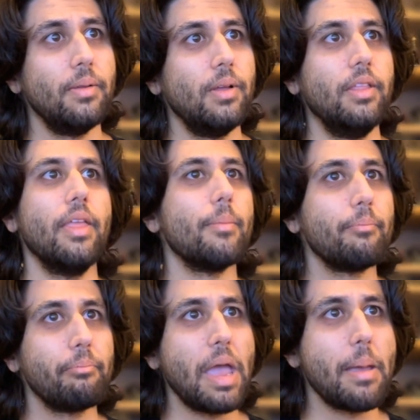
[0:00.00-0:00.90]
And then
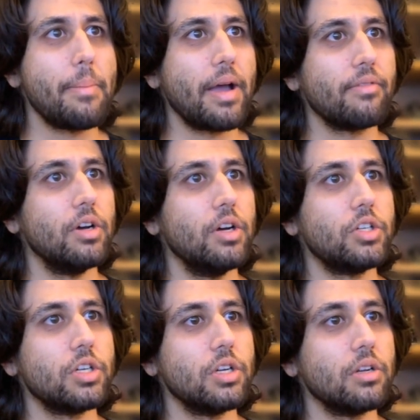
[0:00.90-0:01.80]
paperback
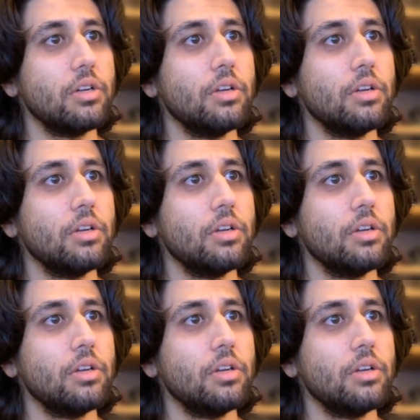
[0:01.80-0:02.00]
version,